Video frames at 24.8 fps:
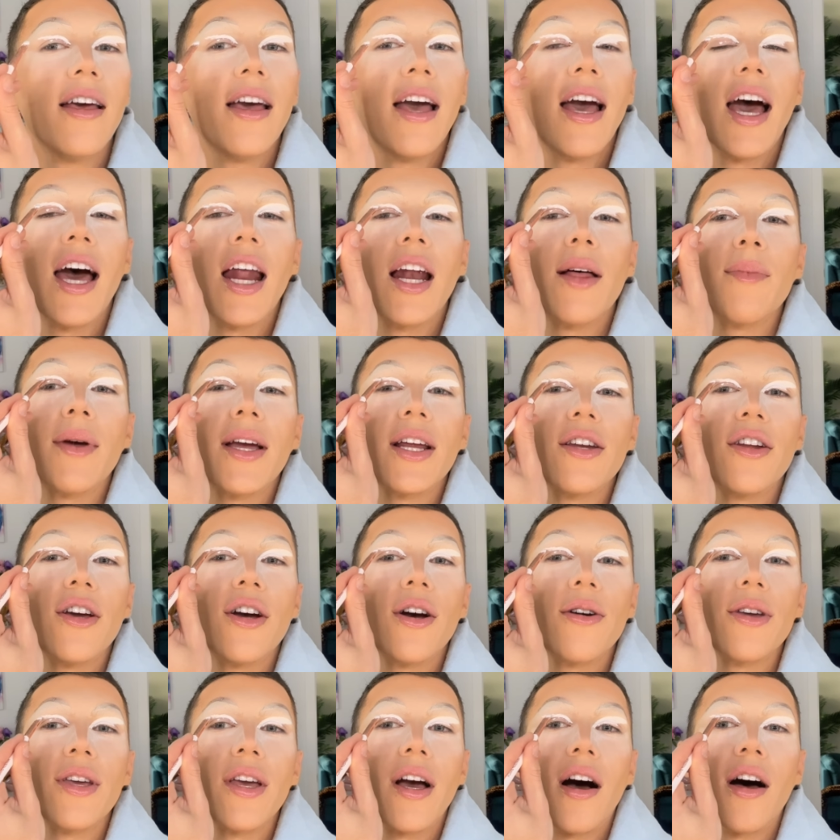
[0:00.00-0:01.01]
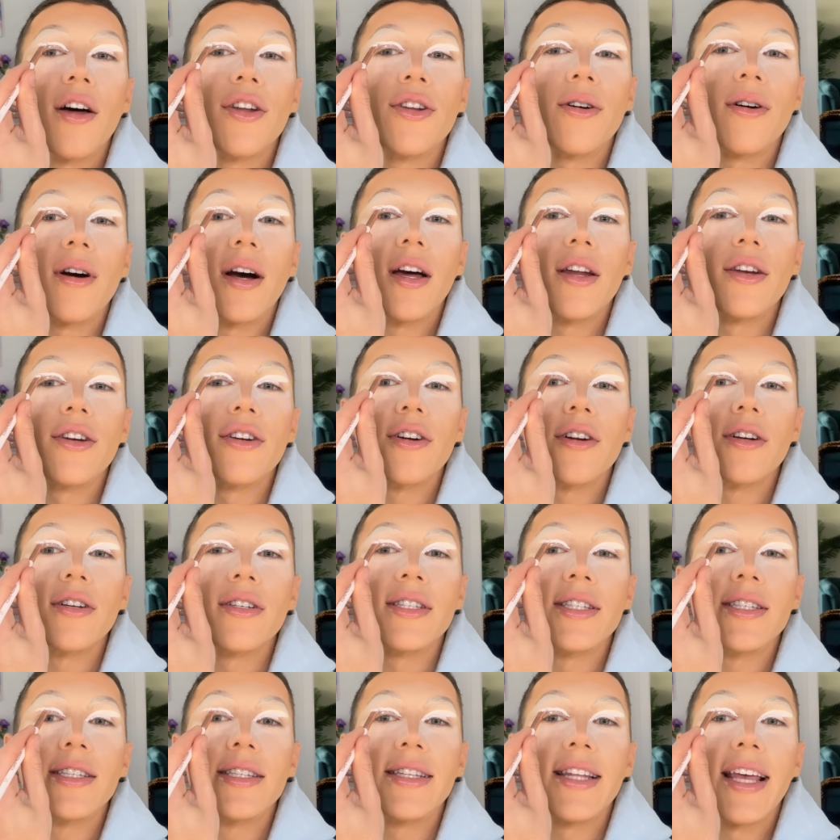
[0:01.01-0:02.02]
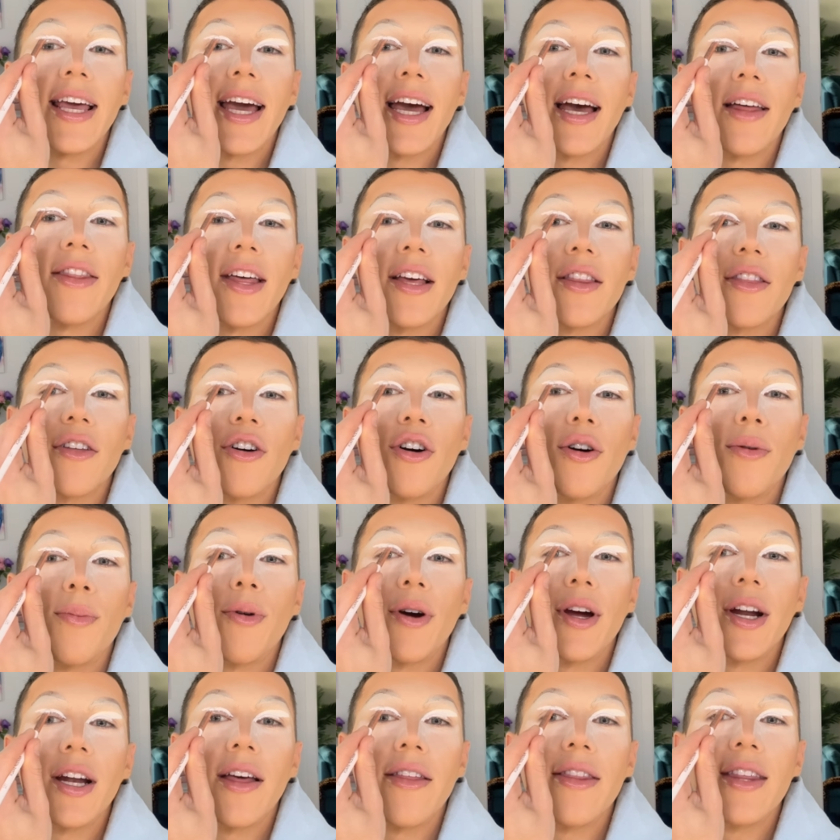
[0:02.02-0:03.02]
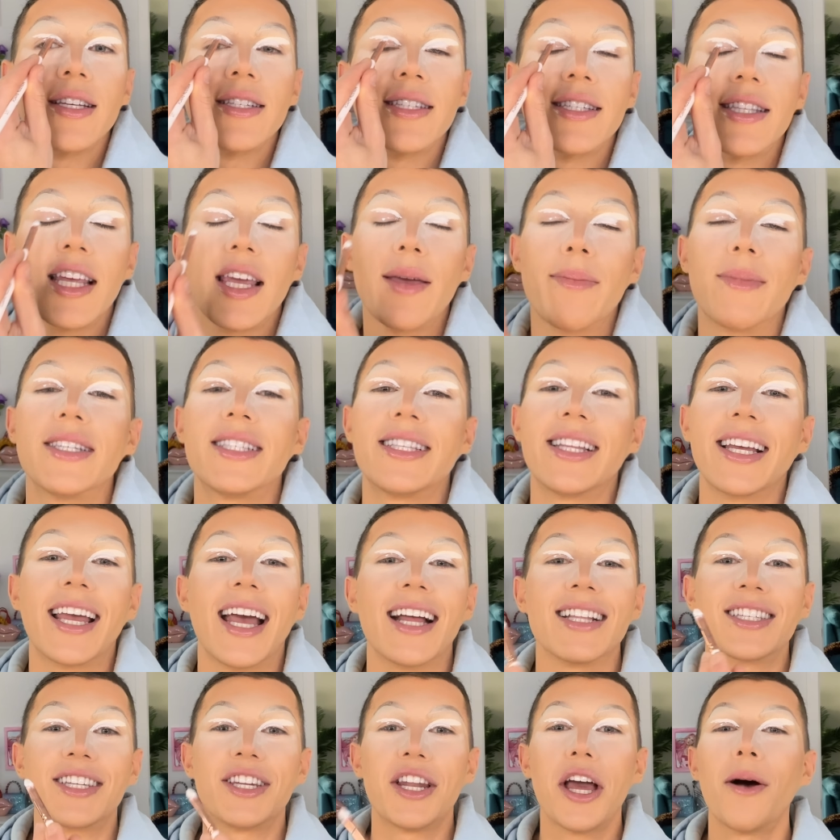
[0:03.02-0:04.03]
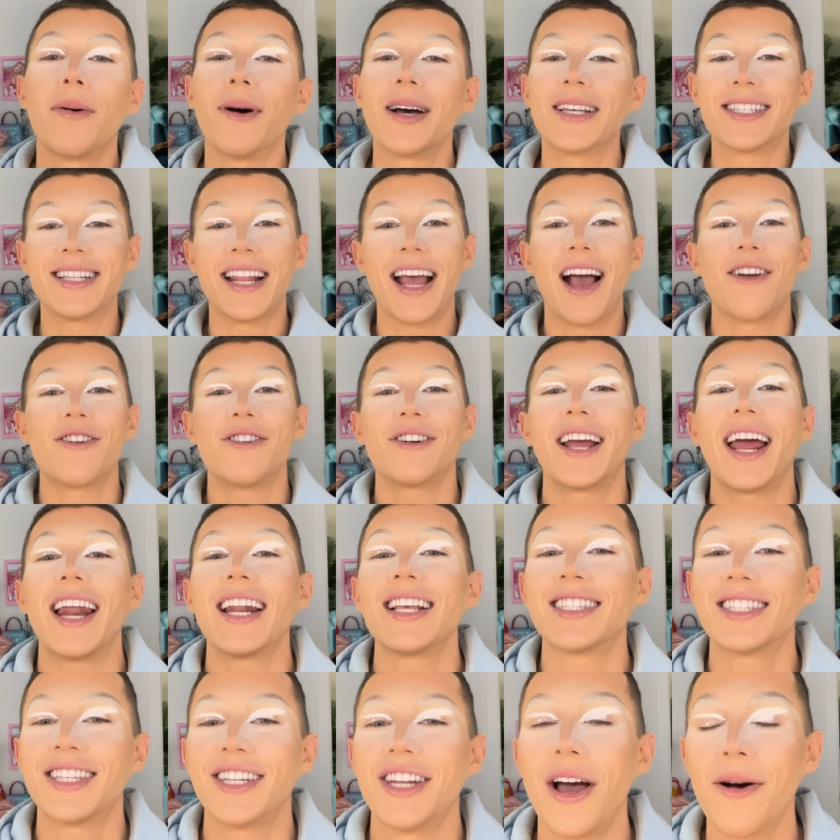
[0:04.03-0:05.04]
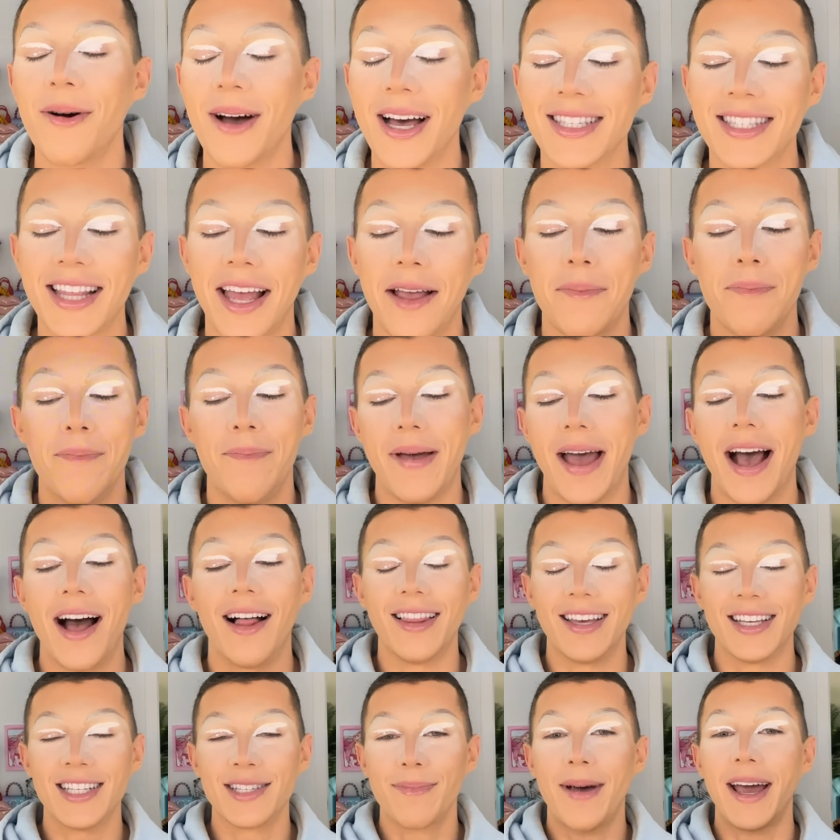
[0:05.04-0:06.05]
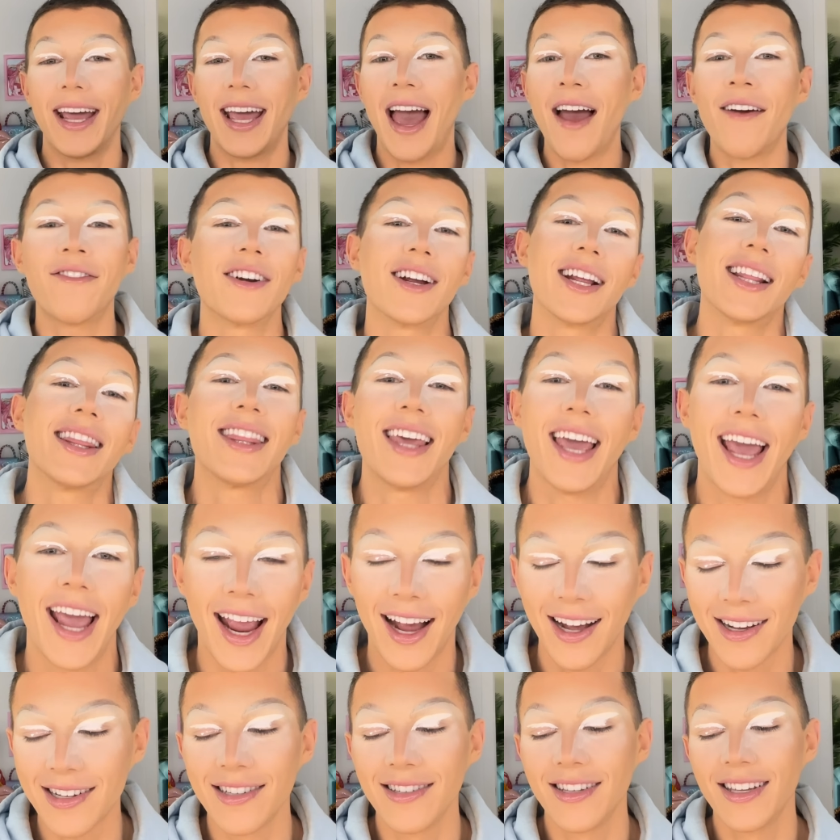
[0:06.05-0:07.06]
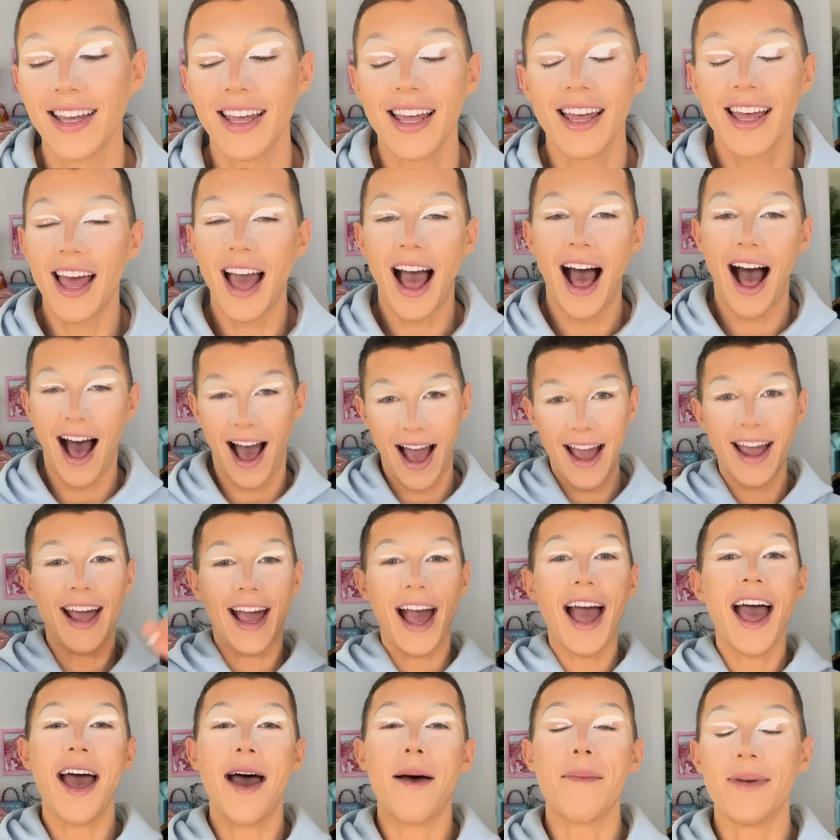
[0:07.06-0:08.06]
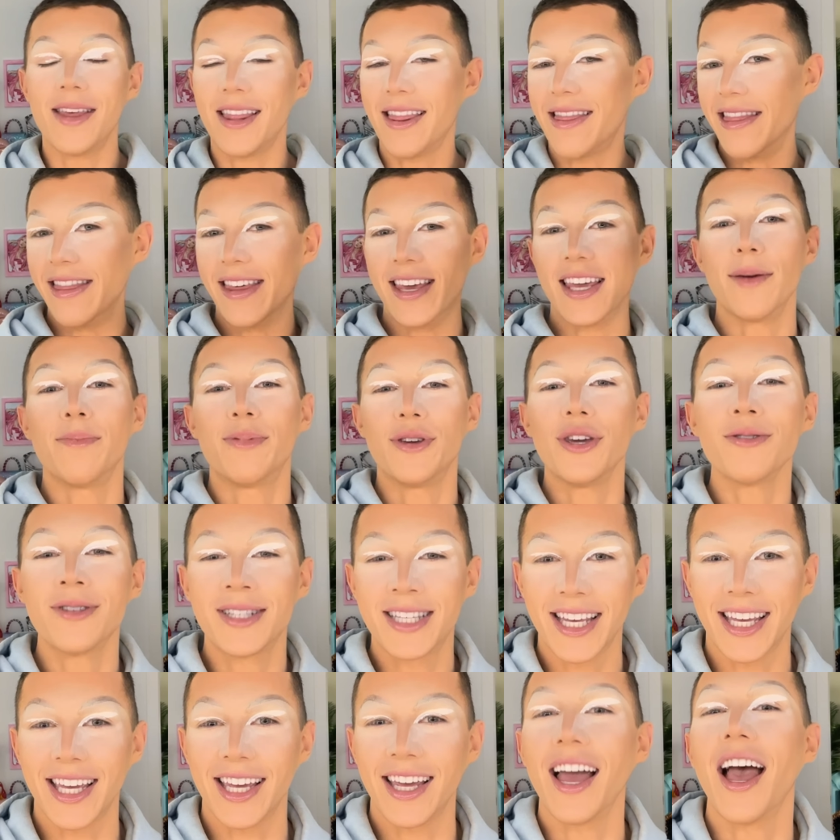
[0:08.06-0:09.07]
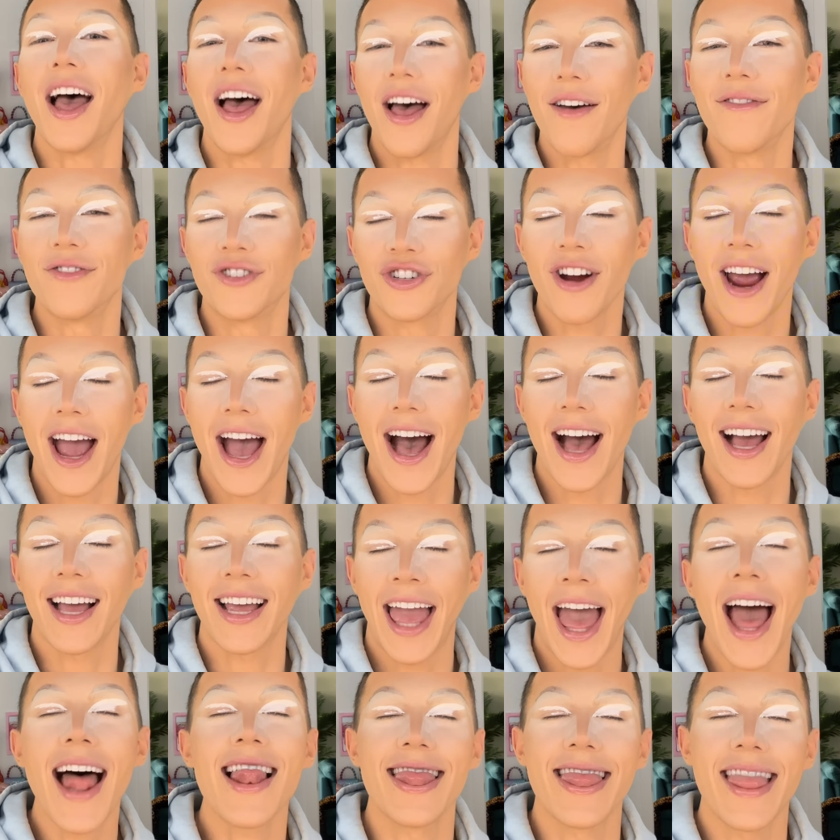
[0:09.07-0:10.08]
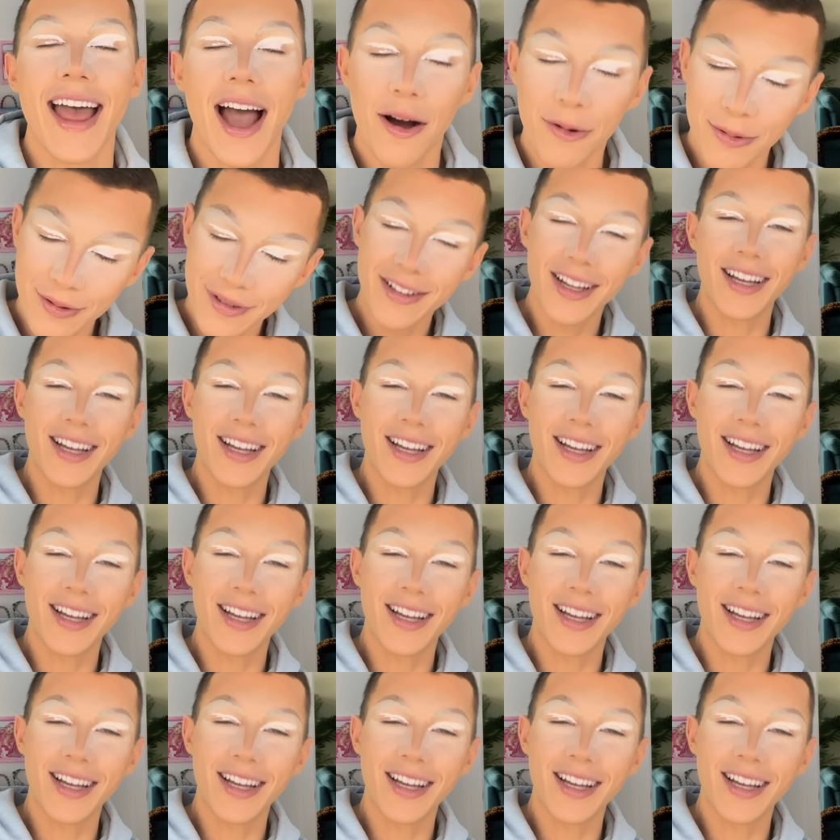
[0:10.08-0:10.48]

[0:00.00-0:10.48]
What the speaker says: And I'm like, no, y'all don't understand. Like, the whole point of this theme is to get to know us now. You're getting to know us. Like, Belle is my everything. I am the beauty of drag. Hello.